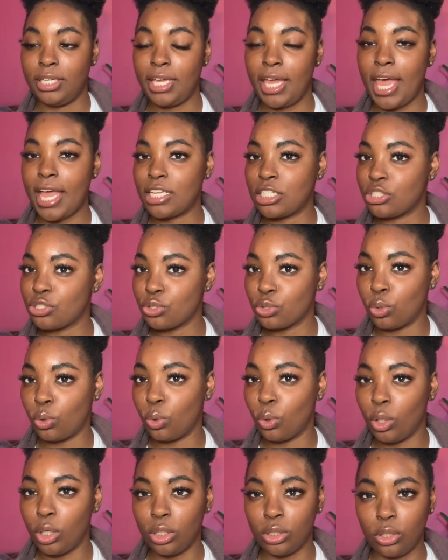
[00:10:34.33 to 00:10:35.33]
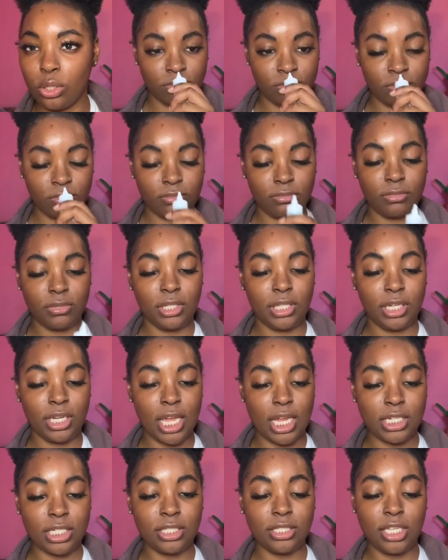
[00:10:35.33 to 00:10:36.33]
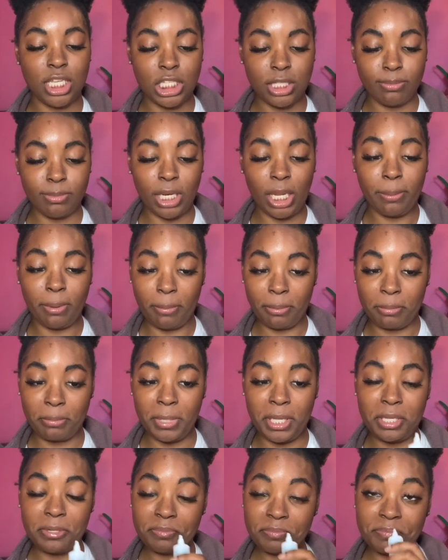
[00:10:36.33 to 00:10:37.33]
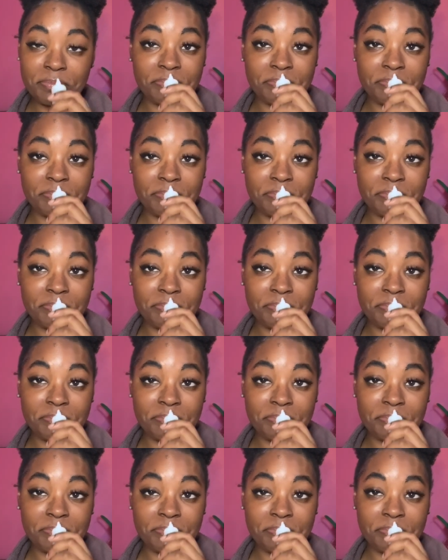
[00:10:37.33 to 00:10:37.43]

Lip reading: castor oil. And it actually does smell like peppermint.